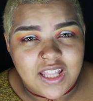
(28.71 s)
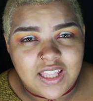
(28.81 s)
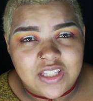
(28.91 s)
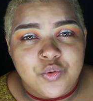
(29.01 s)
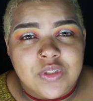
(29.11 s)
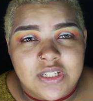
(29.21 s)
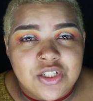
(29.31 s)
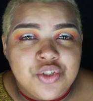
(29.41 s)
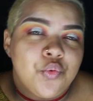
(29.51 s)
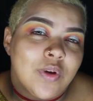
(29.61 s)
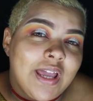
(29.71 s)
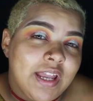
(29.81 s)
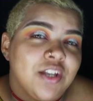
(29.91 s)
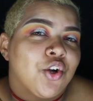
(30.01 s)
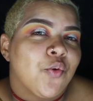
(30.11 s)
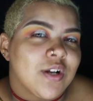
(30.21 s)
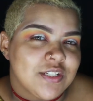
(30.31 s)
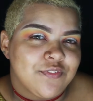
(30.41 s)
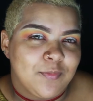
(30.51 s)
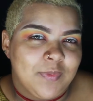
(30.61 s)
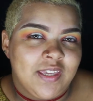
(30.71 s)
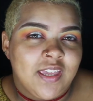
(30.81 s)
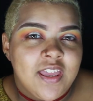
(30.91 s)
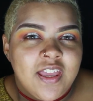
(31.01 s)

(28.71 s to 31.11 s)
I like to stick to what I know works for me.